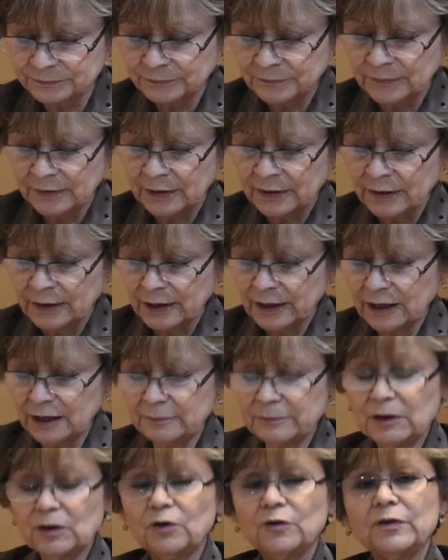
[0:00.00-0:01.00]
The
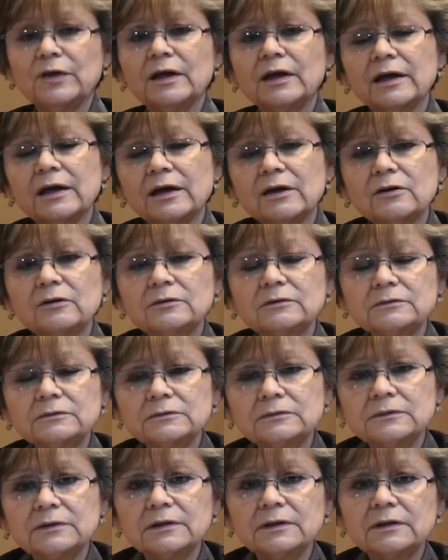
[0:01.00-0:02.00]
they told me
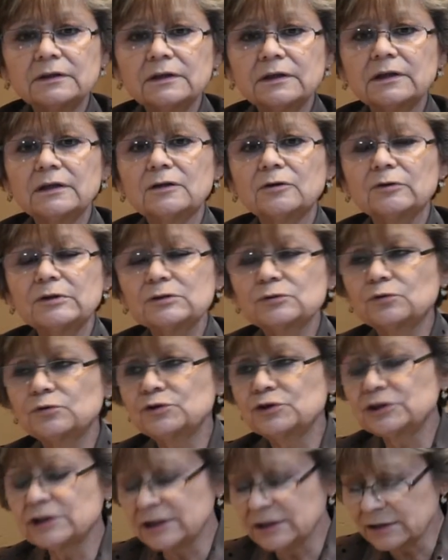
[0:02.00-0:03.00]
or I've heard
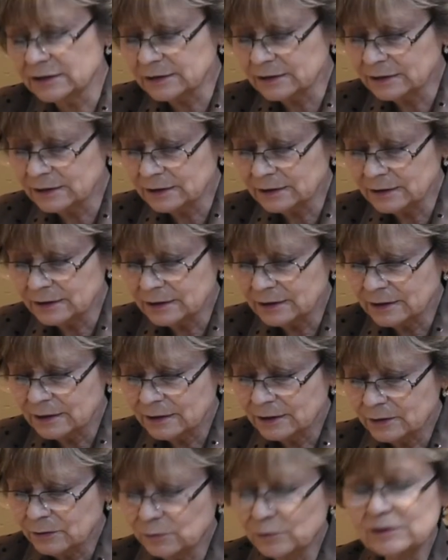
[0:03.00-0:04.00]
it is
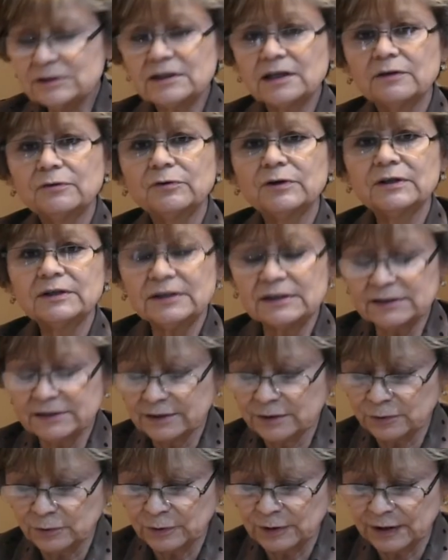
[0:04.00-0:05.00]
not the sure
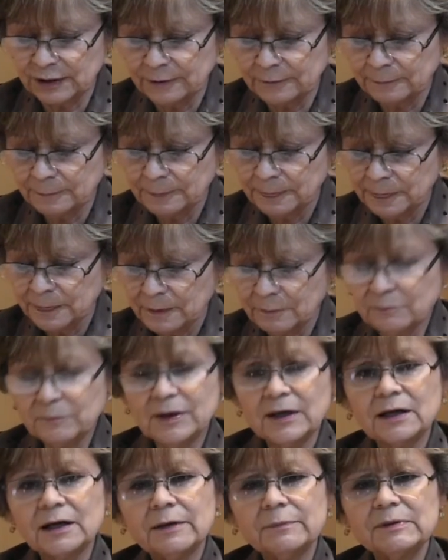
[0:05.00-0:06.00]
fountain go to
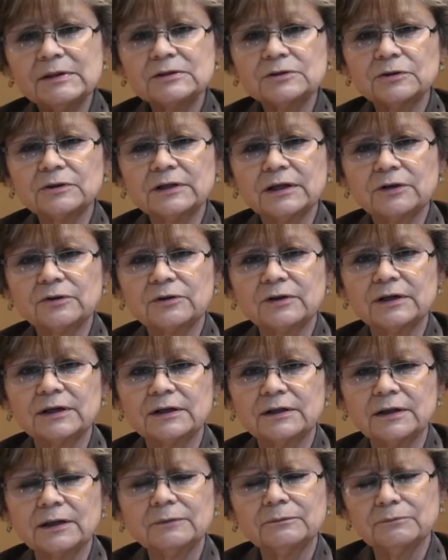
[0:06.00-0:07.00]
the right person.
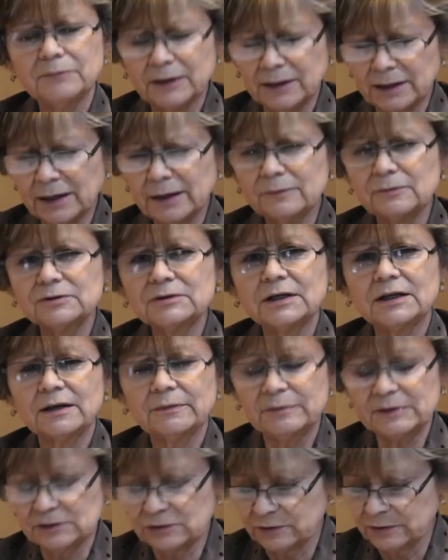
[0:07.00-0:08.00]
Let's go to the
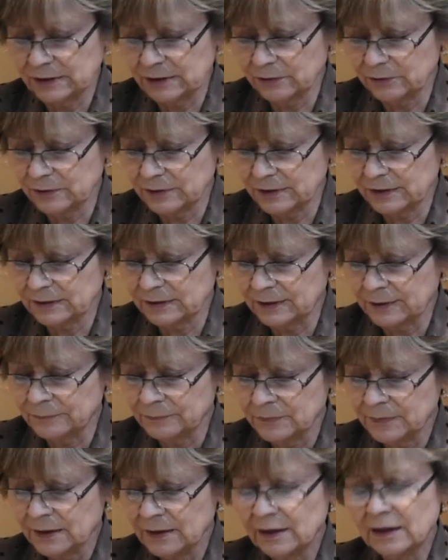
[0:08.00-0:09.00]
right person to
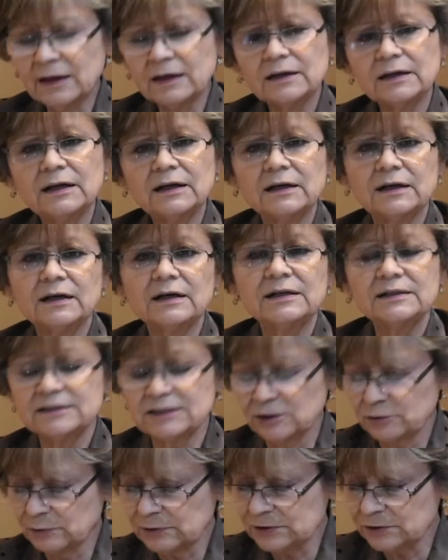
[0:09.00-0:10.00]
clear up the
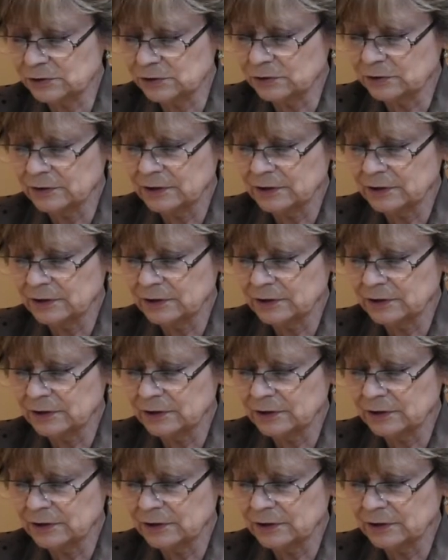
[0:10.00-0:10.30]
situation